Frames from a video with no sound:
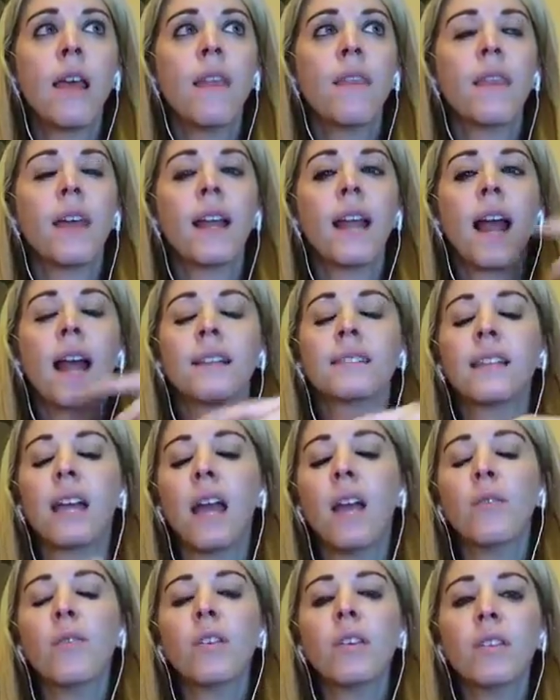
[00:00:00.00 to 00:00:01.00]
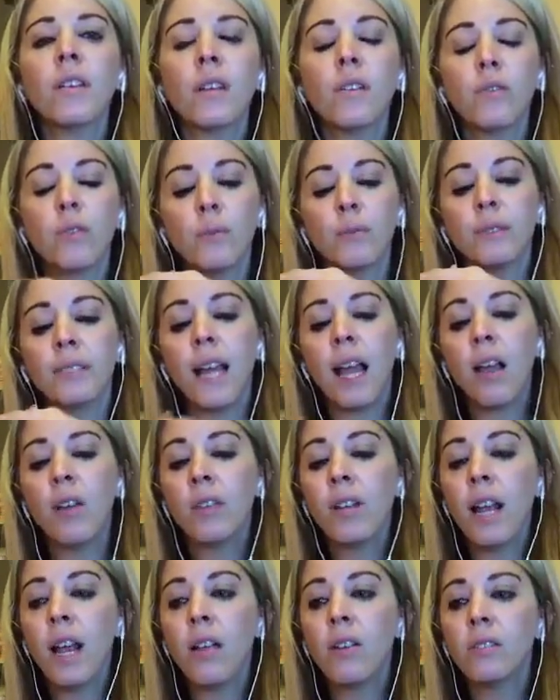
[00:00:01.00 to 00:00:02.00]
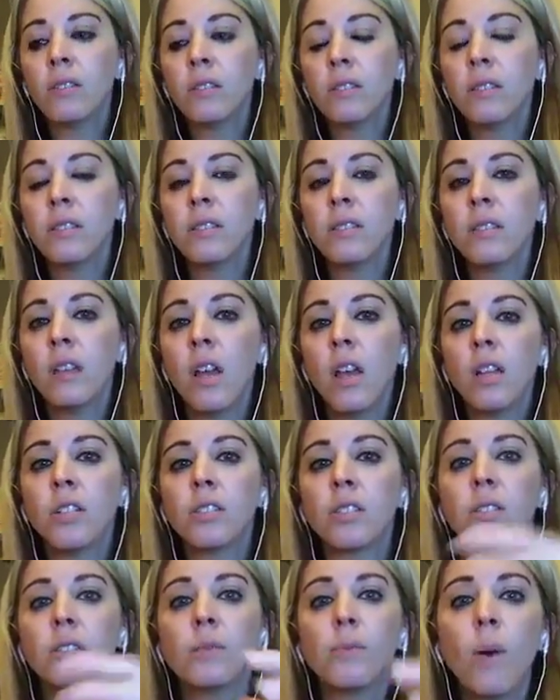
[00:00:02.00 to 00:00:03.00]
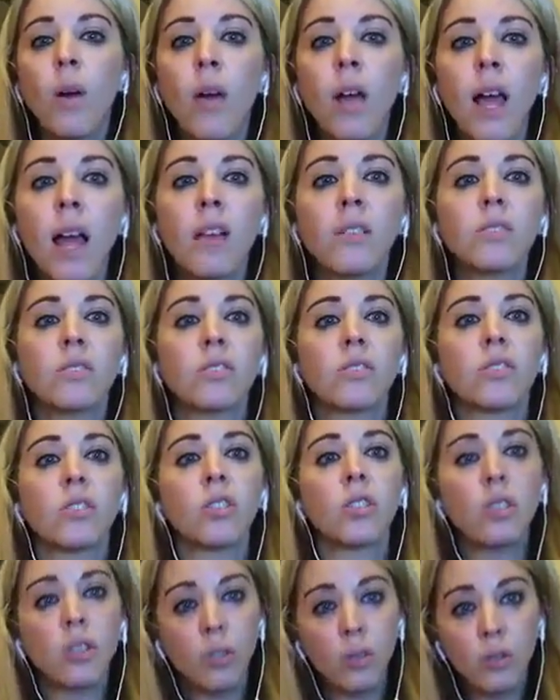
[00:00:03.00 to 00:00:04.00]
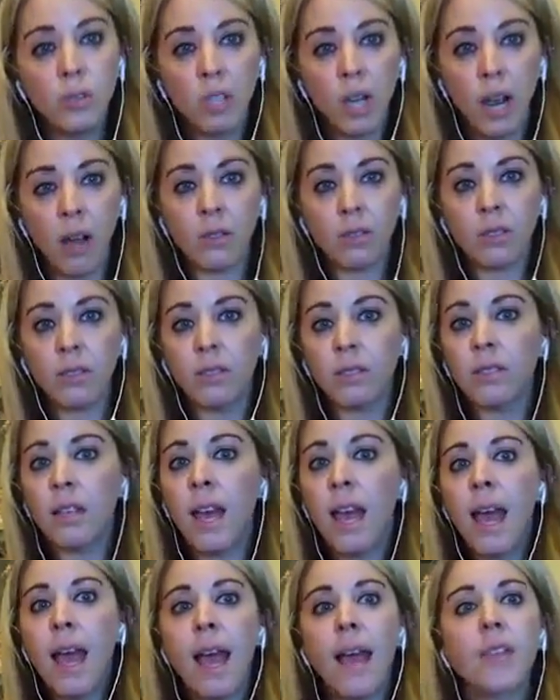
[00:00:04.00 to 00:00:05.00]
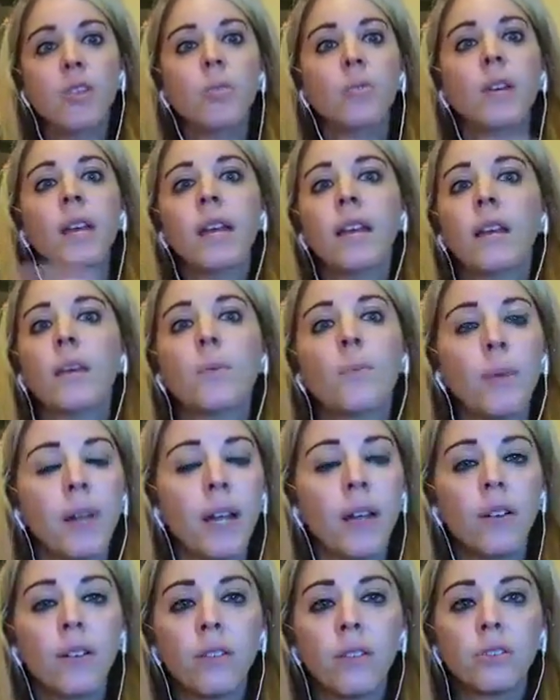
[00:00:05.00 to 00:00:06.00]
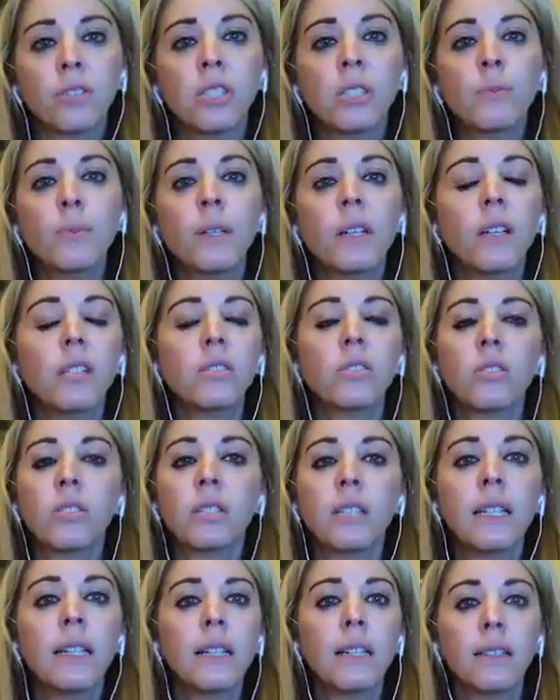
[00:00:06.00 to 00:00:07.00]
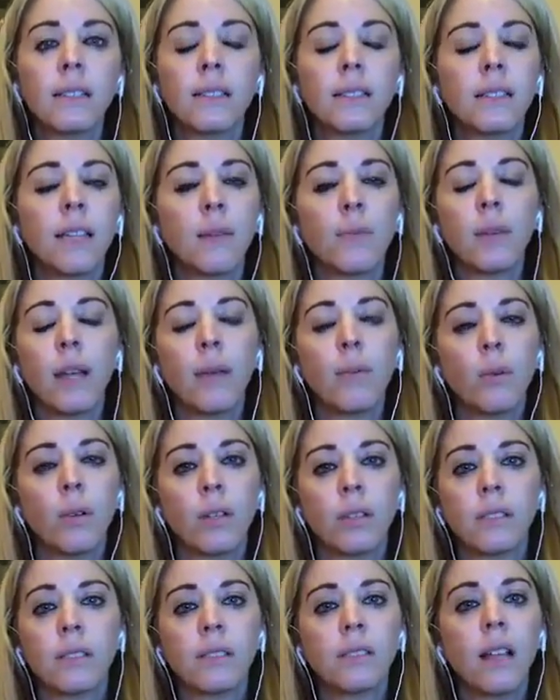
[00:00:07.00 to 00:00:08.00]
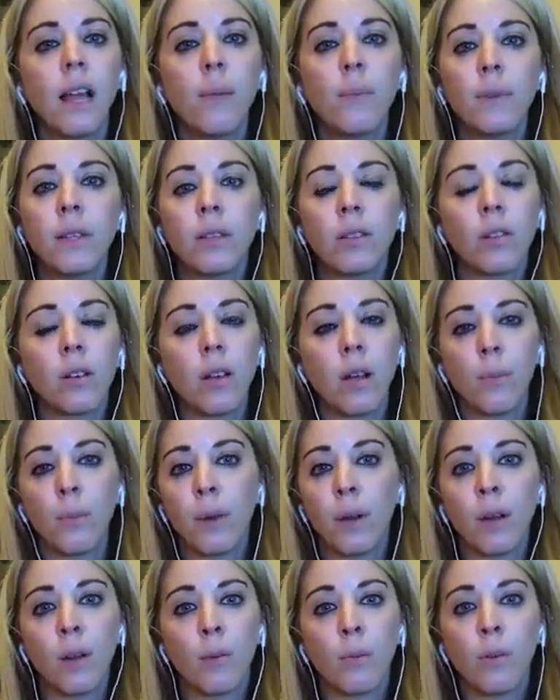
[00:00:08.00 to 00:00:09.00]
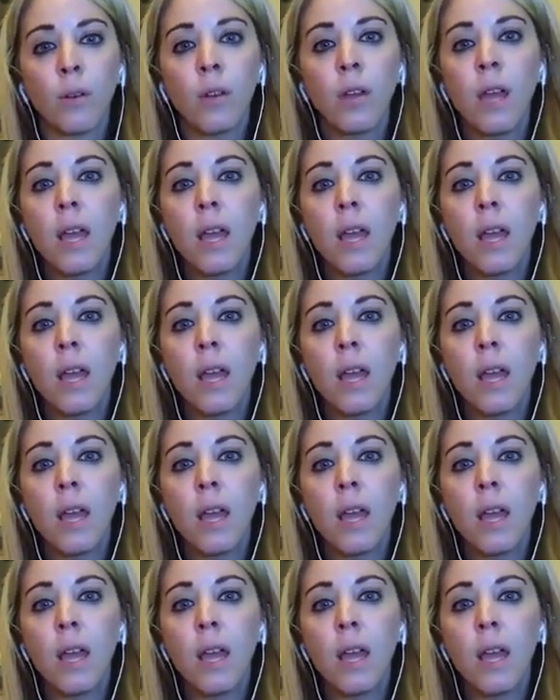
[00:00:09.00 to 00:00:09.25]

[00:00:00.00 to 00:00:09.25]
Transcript: that has everything from townhouses to small houses to huge houses. And you can't compare. Just because they're sitting in the same neighborhood does not mean they're comparable.